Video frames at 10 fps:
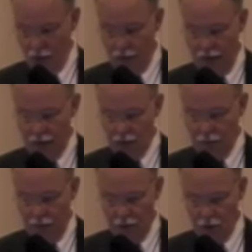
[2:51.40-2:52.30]
here, did I
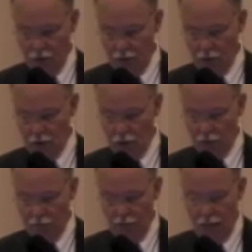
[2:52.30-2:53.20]
jump ahead too much? No.
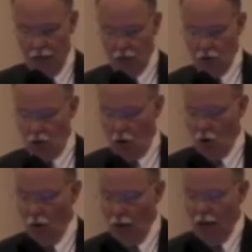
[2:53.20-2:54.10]

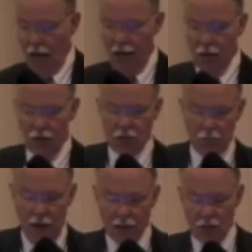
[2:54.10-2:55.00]
So in
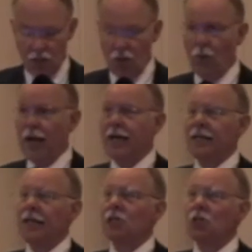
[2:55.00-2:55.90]
response to the
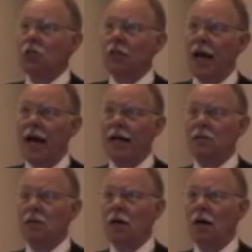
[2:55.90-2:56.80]
recognition
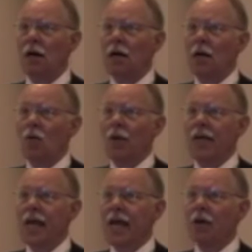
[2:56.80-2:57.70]
that uh, we
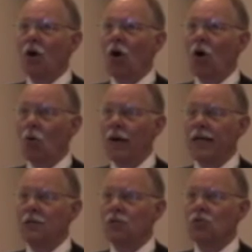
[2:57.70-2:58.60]
can't
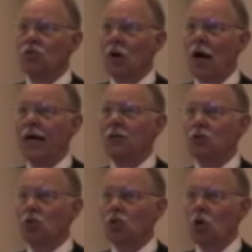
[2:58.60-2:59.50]
always try
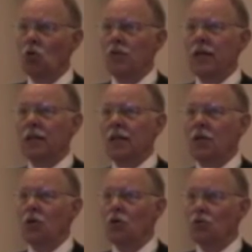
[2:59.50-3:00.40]
to show that the
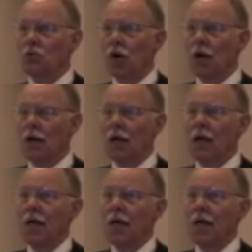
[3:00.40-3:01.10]
new drug